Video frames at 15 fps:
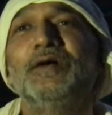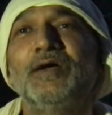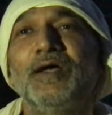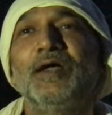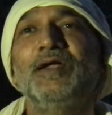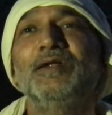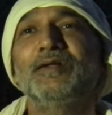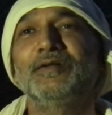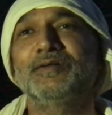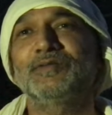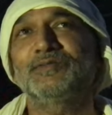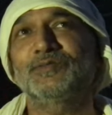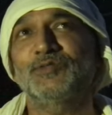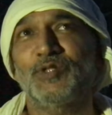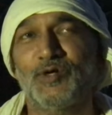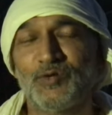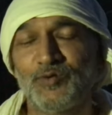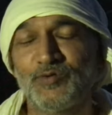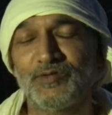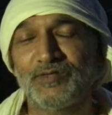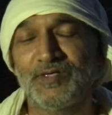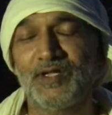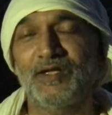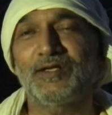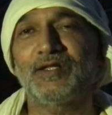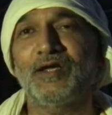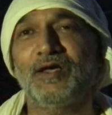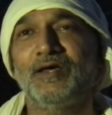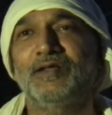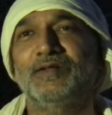and the
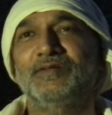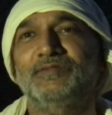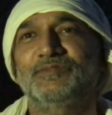entire